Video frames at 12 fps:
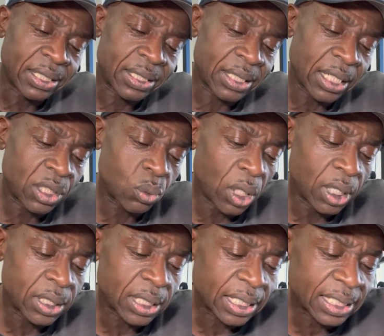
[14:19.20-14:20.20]
This
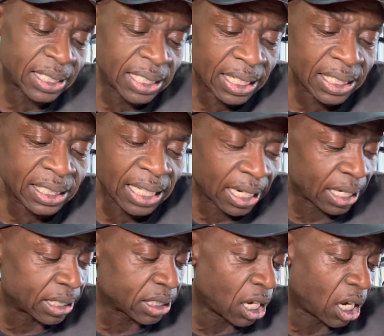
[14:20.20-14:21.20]
was 6
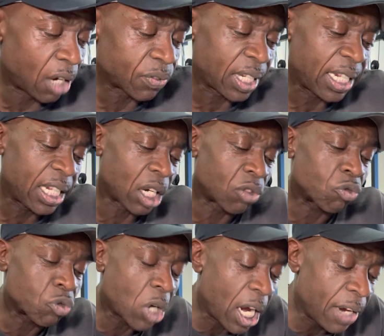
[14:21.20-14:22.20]
seconds after he
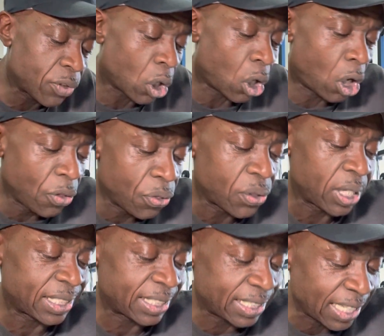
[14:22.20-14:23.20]
arrived on the
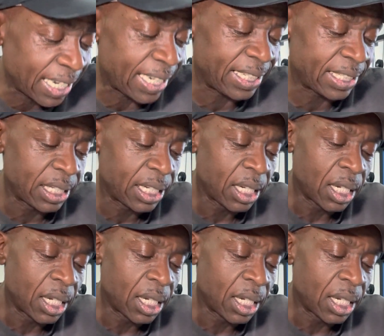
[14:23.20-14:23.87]
scene.